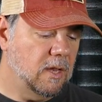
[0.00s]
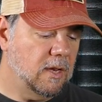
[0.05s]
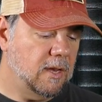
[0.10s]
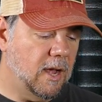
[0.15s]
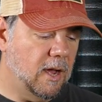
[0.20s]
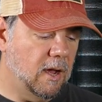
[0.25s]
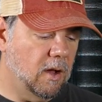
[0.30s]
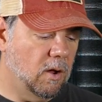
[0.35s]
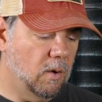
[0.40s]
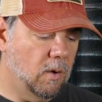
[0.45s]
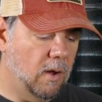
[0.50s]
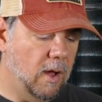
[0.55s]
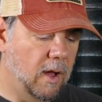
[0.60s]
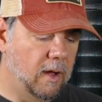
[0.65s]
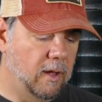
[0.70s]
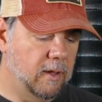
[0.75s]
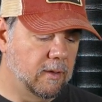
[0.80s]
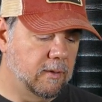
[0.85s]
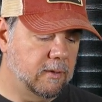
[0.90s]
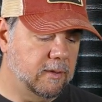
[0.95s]
Now,
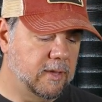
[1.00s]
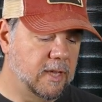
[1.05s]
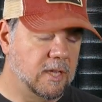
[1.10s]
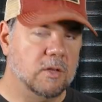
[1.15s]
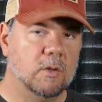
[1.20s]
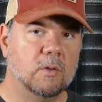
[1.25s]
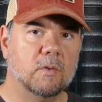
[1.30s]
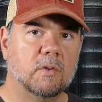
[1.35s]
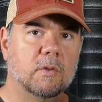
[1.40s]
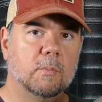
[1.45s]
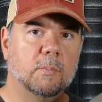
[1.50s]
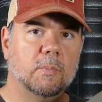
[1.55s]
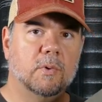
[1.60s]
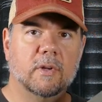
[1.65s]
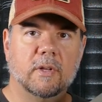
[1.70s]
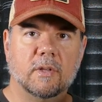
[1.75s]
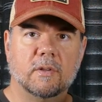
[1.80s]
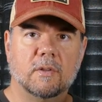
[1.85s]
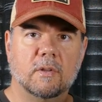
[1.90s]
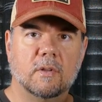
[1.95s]
uh, they used to
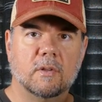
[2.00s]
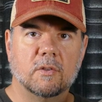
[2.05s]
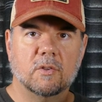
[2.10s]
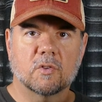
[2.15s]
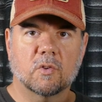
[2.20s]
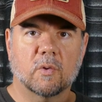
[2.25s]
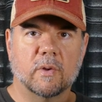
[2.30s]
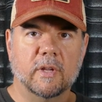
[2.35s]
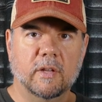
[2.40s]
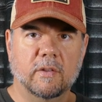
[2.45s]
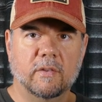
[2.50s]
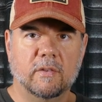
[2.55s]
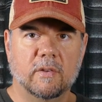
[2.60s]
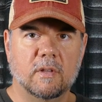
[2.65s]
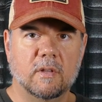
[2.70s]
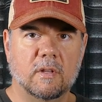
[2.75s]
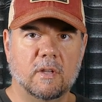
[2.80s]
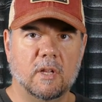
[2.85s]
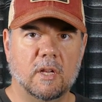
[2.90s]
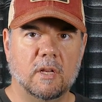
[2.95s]
put screens
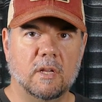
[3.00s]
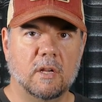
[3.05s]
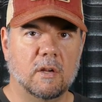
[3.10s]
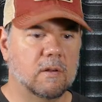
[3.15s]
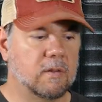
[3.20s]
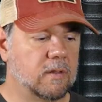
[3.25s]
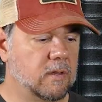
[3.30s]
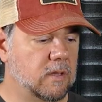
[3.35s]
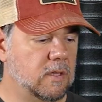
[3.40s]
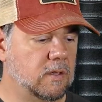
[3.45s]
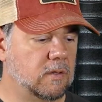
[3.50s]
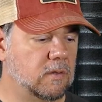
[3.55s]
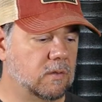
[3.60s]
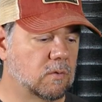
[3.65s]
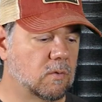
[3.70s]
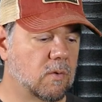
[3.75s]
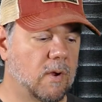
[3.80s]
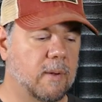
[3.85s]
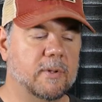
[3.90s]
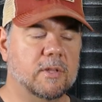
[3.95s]
in, in here. These
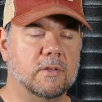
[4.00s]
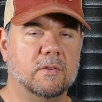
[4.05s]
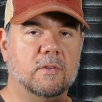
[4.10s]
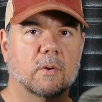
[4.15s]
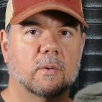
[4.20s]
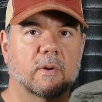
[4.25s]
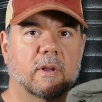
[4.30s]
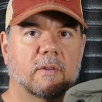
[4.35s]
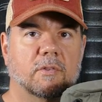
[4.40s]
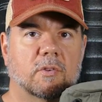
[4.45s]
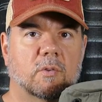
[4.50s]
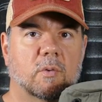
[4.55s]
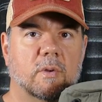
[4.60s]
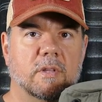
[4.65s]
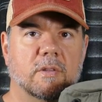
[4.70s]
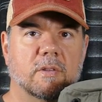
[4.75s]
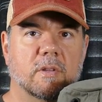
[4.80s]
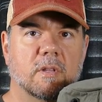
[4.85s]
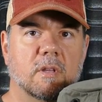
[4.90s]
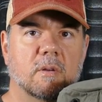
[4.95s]
grommets don't have
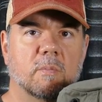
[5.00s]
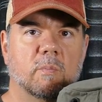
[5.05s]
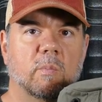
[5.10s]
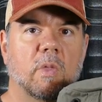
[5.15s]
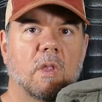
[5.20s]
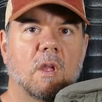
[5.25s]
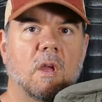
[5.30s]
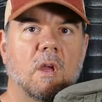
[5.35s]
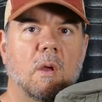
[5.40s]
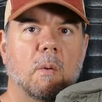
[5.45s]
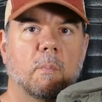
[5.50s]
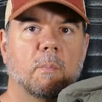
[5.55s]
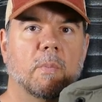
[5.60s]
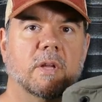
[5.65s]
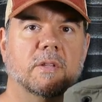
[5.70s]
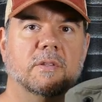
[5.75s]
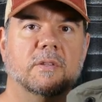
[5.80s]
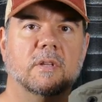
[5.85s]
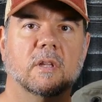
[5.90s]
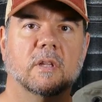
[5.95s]
screens in them,
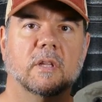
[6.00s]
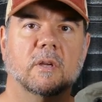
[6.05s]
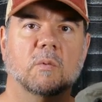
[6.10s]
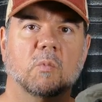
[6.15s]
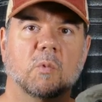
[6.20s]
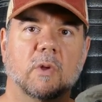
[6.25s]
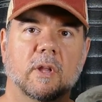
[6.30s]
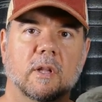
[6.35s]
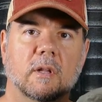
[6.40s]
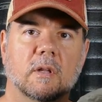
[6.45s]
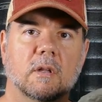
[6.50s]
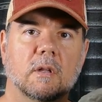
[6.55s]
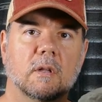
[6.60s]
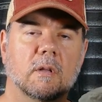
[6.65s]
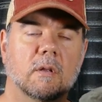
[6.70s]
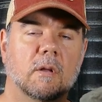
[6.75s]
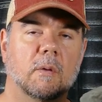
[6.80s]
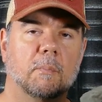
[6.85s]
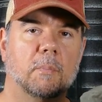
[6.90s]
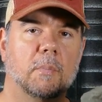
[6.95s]
but Tilly will
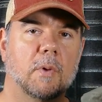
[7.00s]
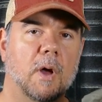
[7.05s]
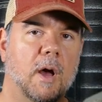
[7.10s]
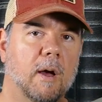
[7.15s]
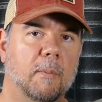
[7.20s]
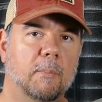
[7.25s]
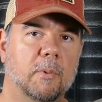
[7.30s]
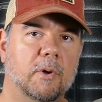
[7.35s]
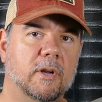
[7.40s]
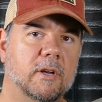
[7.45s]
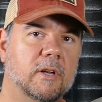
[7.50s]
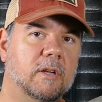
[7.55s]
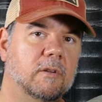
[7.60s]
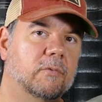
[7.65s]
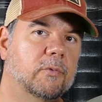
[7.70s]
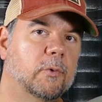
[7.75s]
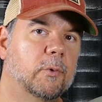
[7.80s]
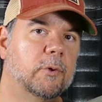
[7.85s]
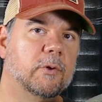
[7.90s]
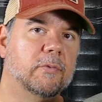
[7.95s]
uh, put it
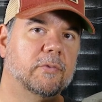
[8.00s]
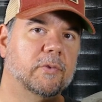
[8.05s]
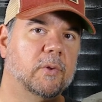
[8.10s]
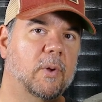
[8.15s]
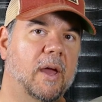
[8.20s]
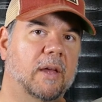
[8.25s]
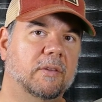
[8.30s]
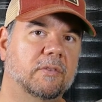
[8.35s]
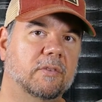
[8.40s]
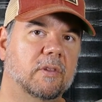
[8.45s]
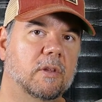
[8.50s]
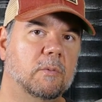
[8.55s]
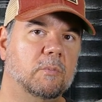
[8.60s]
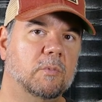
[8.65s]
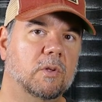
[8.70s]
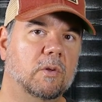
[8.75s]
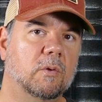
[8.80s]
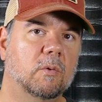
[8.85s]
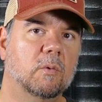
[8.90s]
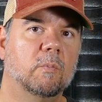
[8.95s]
in for you if you ask them
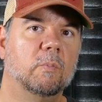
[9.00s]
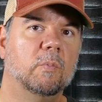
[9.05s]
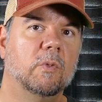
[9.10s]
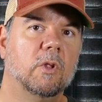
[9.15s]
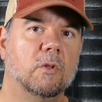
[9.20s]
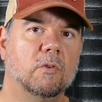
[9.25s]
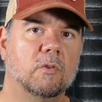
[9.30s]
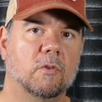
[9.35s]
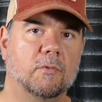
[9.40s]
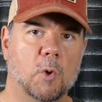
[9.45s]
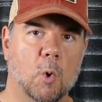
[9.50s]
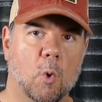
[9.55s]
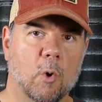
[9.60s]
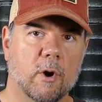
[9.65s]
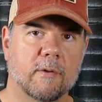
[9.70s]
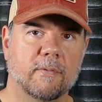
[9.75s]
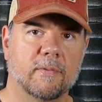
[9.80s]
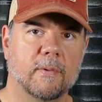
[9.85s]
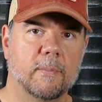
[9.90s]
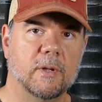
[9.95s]
to. So if you
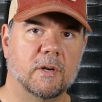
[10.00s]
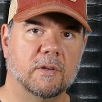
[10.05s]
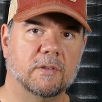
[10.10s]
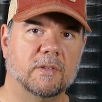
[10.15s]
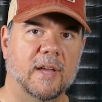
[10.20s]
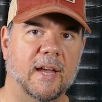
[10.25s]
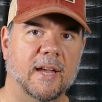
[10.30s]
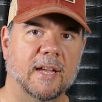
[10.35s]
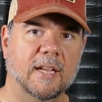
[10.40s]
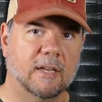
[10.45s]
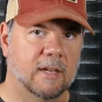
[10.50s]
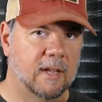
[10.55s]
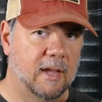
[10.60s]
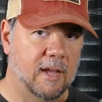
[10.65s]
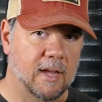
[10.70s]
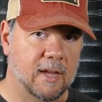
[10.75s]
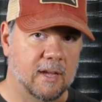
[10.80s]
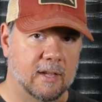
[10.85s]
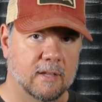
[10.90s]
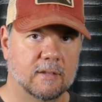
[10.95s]
order from their site
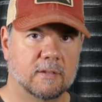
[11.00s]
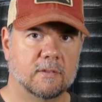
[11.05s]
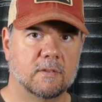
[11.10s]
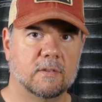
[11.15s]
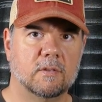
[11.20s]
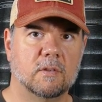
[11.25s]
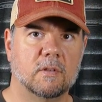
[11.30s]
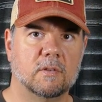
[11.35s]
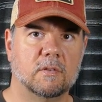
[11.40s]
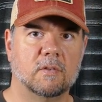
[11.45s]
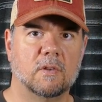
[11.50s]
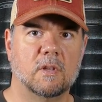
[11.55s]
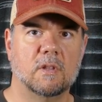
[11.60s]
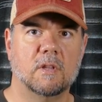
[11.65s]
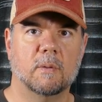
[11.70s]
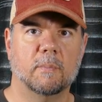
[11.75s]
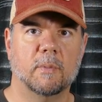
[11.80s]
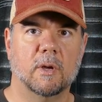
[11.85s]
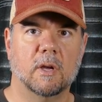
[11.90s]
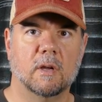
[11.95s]
and send
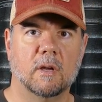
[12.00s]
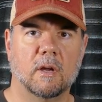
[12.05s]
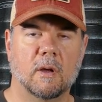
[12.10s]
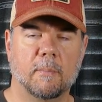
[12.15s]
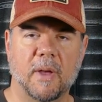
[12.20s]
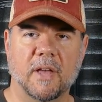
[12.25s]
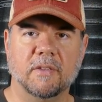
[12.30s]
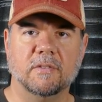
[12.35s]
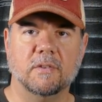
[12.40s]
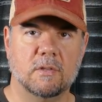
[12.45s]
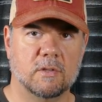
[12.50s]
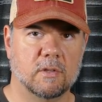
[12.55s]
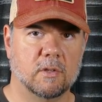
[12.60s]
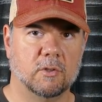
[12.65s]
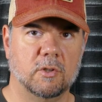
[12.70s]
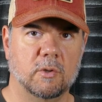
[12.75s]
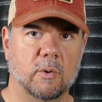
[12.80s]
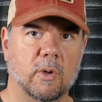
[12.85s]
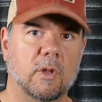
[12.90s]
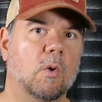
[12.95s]
them a, a message, they'll
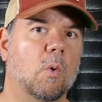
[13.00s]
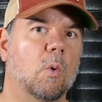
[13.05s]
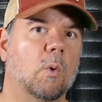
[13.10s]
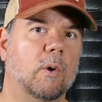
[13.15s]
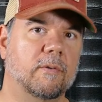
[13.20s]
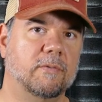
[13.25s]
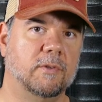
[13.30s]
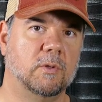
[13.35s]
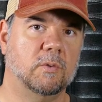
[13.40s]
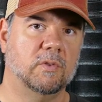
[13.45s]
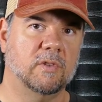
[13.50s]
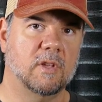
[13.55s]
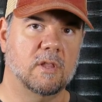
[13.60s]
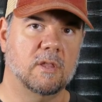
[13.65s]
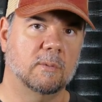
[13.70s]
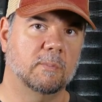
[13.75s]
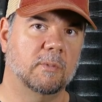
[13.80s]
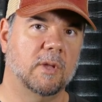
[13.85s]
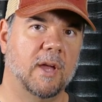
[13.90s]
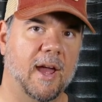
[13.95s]
do it. Or if you
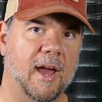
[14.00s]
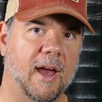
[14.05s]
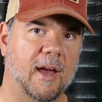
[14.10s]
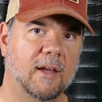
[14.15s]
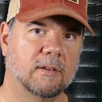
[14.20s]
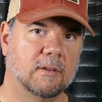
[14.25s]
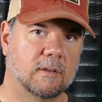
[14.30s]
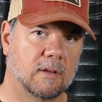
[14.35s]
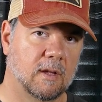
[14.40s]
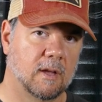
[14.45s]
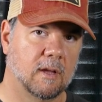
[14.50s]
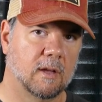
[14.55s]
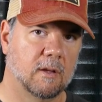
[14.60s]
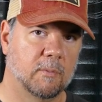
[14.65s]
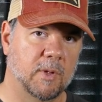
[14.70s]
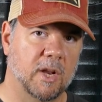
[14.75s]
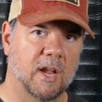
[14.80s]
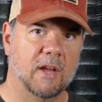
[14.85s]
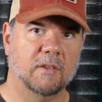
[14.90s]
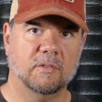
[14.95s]
send them the hat
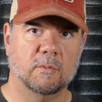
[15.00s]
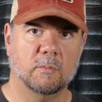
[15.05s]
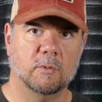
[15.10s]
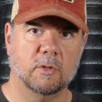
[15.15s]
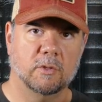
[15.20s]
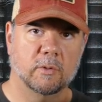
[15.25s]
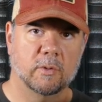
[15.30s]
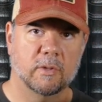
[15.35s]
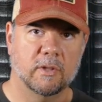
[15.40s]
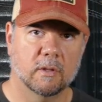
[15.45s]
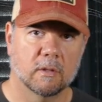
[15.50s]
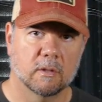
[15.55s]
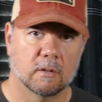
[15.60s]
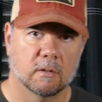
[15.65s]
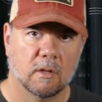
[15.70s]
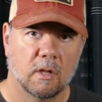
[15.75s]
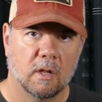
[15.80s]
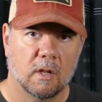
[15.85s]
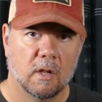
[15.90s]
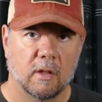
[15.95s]
um, and ask them to do it,
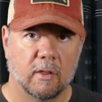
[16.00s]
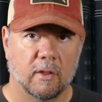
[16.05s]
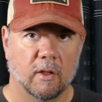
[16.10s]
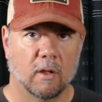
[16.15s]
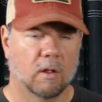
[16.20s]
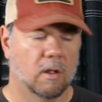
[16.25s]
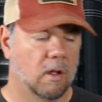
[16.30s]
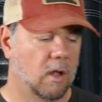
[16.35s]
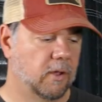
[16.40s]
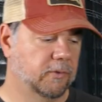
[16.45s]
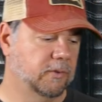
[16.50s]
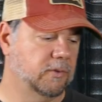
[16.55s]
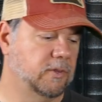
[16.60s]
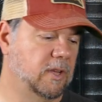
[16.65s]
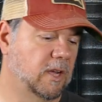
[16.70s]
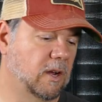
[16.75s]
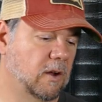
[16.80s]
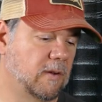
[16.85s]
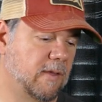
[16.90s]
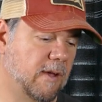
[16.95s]
they'll, they'll also
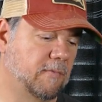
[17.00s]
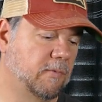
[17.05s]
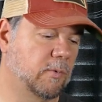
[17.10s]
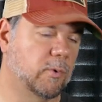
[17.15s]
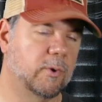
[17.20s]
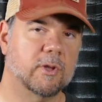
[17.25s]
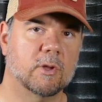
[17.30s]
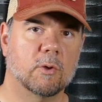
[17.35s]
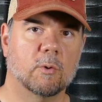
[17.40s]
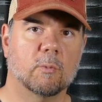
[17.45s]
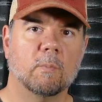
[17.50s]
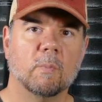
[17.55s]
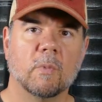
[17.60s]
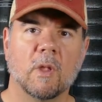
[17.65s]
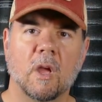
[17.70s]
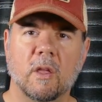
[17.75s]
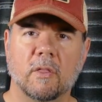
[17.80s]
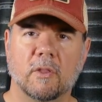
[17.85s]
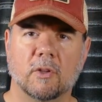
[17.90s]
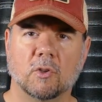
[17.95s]
take care of that for you.
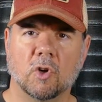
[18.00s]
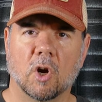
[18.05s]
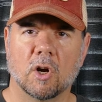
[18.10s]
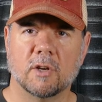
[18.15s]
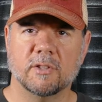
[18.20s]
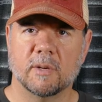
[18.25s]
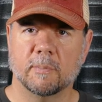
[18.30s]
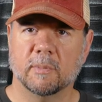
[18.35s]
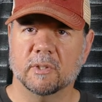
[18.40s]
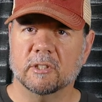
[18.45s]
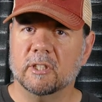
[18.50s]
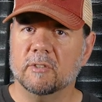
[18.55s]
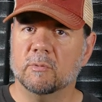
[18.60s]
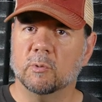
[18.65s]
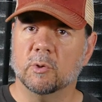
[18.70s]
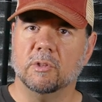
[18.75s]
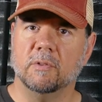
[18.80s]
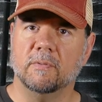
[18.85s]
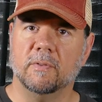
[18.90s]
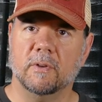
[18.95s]
The charge, I believe,
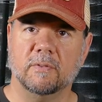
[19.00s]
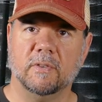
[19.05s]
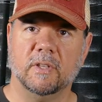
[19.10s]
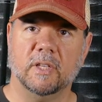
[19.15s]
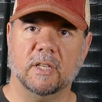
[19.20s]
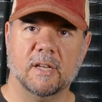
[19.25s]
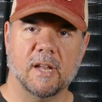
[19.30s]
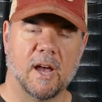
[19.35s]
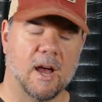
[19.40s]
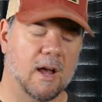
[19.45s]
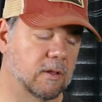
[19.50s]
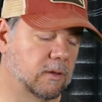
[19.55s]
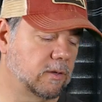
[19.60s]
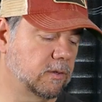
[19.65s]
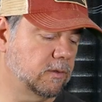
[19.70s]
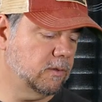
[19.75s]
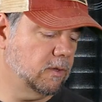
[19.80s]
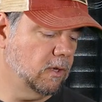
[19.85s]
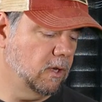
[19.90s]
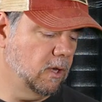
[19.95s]
was fifteen
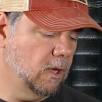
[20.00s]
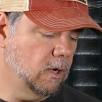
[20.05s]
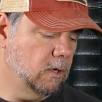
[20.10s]
dollars.